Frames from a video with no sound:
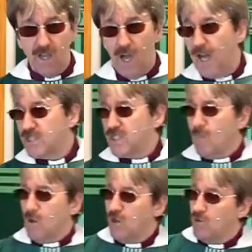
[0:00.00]
as
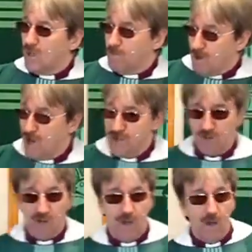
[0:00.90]
someone who's a
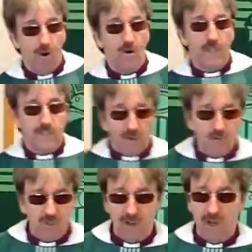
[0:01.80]
murderer or an
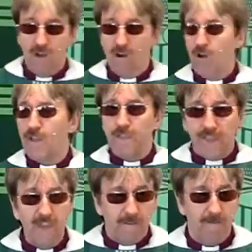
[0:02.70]
adulterer or a
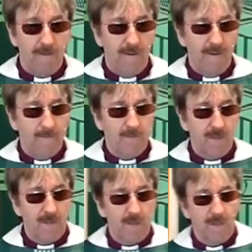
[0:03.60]
thief.
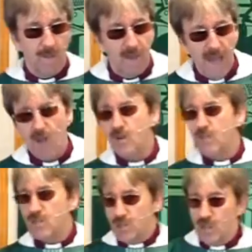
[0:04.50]
How
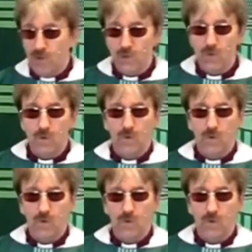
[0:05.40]
can you